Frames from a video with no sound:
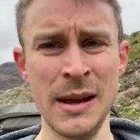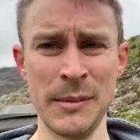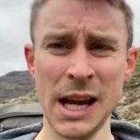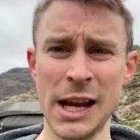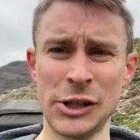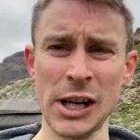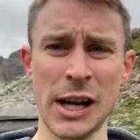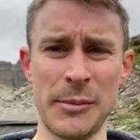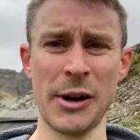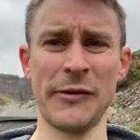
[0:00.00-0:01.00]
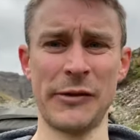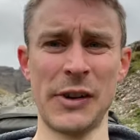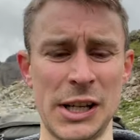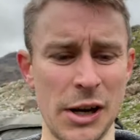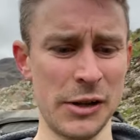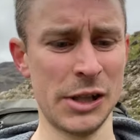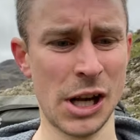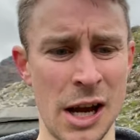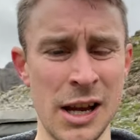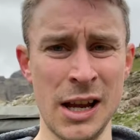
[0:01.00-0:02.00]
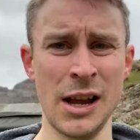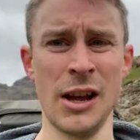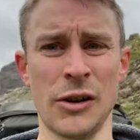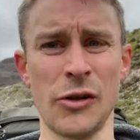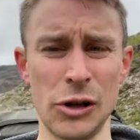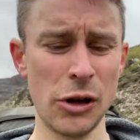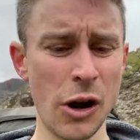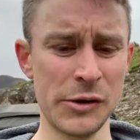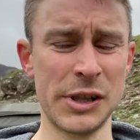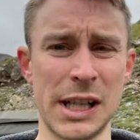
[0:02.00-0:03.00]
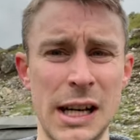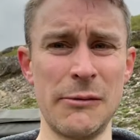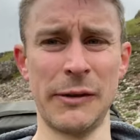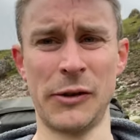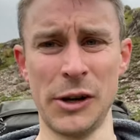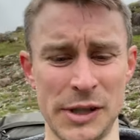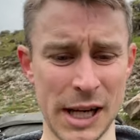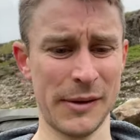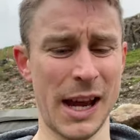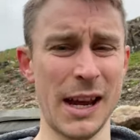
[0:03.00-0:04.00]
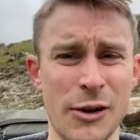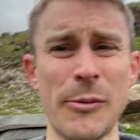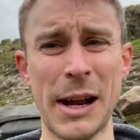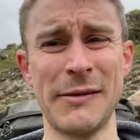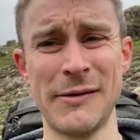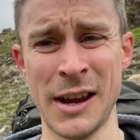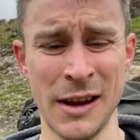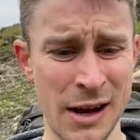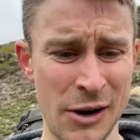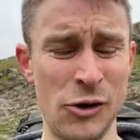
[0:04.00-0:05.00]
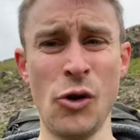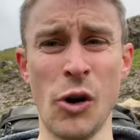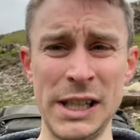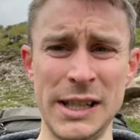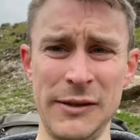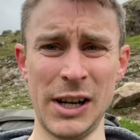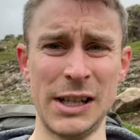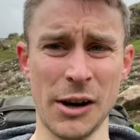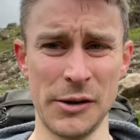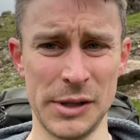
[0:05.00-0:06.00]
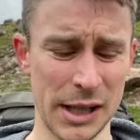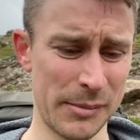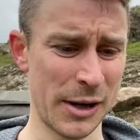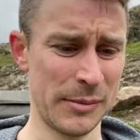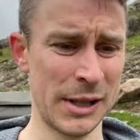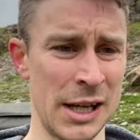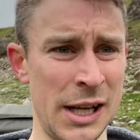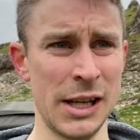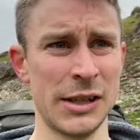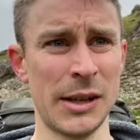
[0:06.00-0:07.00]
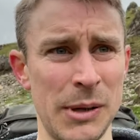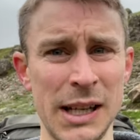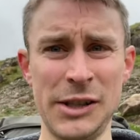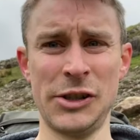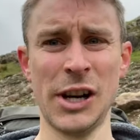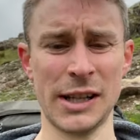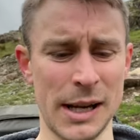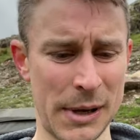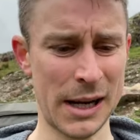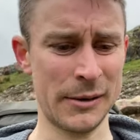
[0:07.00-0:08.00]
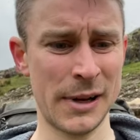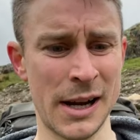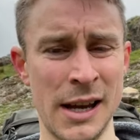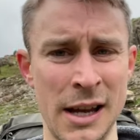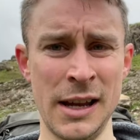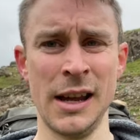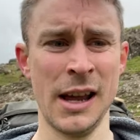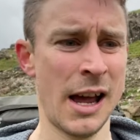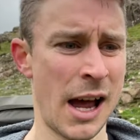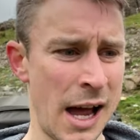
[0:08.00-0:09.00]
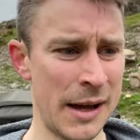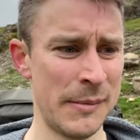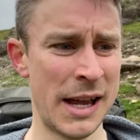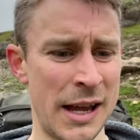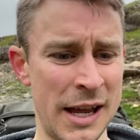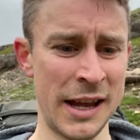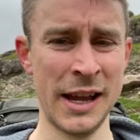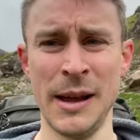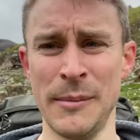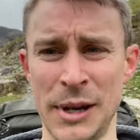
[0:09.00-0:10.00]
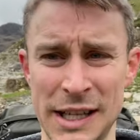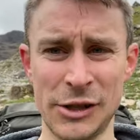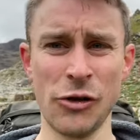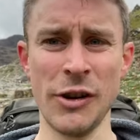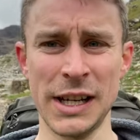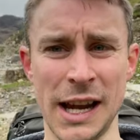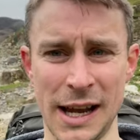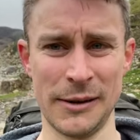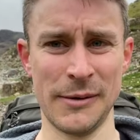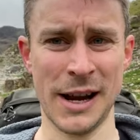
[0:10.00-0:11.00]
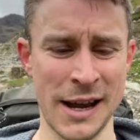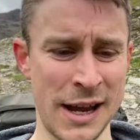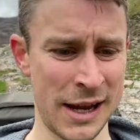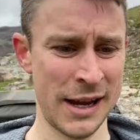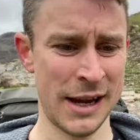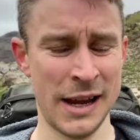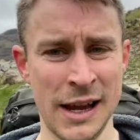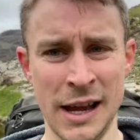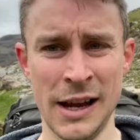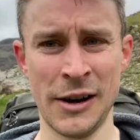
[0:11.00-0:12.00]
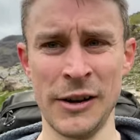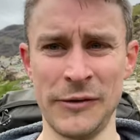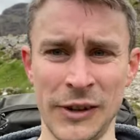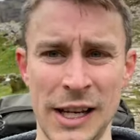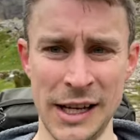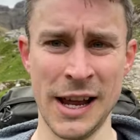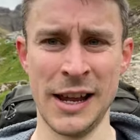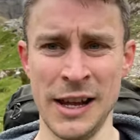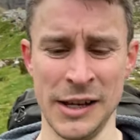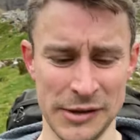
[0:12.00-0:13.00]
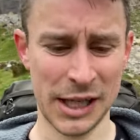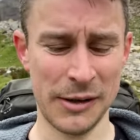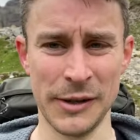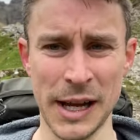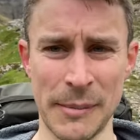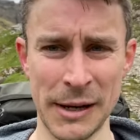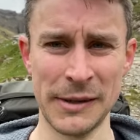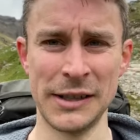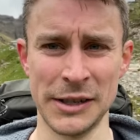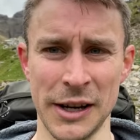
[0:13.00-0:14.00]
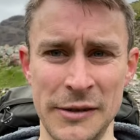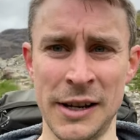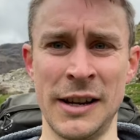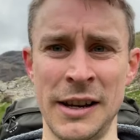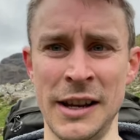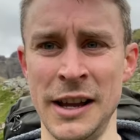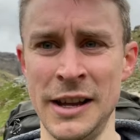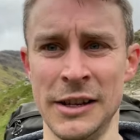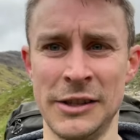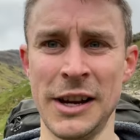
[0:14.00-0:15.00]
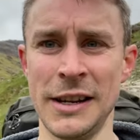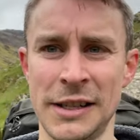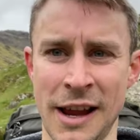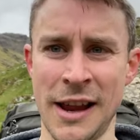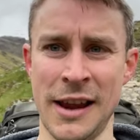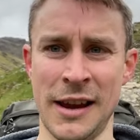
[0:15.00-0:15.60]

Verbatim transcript: But yeah, check out my other videos. Got loads of gear reviews out there. Got about 90 videos at the moment. So please check them out. Um, but try and get out and hopefully see you on that mountain soon. Cheers.